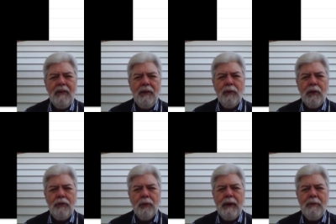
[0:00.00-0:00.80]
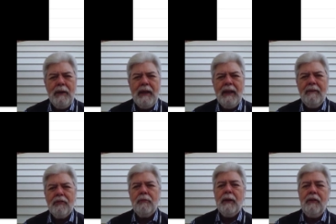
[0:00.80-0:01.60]
Do you want to join a meeting? If
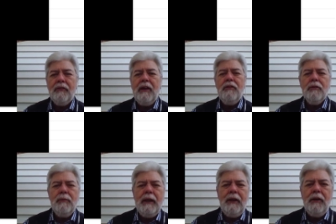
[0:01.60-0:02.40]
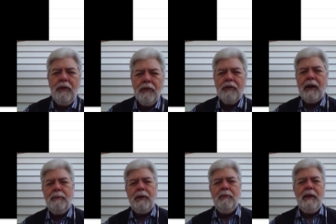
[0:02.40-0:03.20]
somebody sends you a meeting, you can just
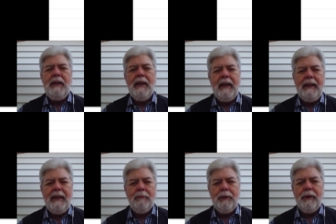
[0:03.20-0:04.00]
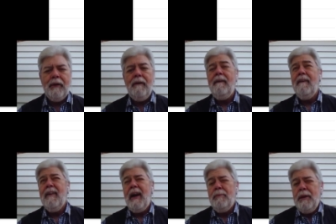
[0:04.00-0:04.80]
type in the meeting ID up here,
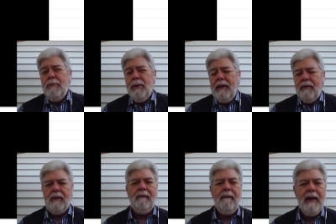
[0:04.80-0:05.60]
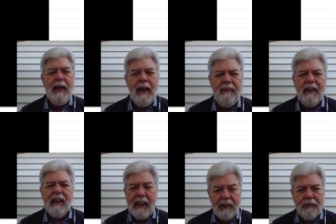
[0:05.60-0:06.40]
copy it and paste it. And then
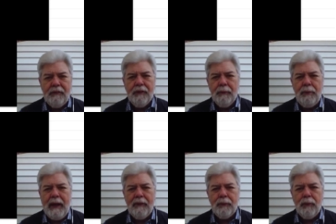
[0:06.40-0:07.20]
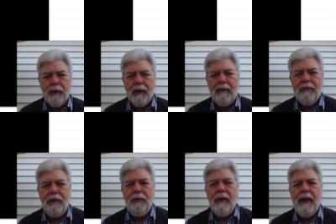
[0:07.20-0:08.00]
it'll ask you for the password. You'll have to
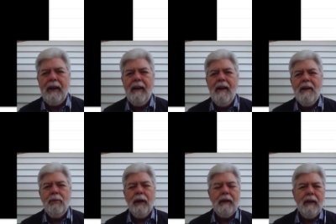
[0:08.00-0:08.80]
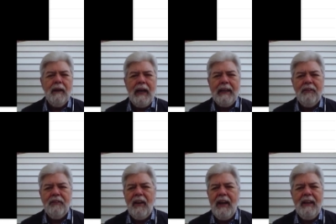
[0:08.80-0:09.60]
do that. But I can
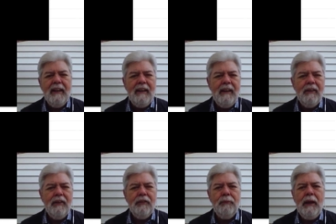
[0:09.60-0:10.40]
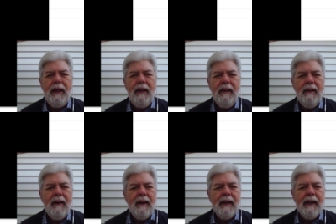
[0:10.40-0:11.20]
sign in here as me,
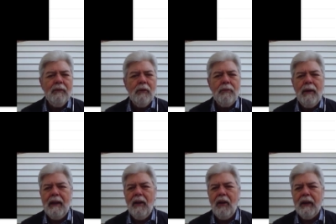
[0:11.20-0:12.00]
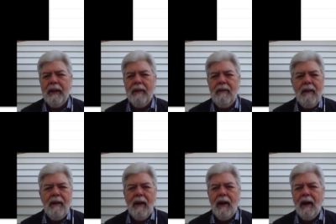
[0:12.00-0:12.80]
again with my login
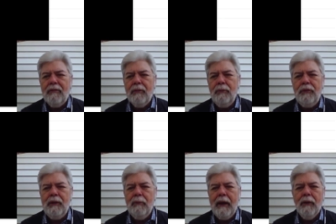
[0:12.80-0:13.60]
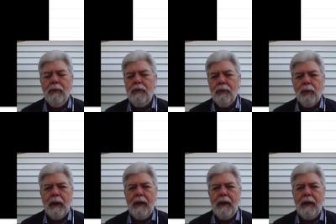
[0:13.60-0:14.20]
from Gmail, which is what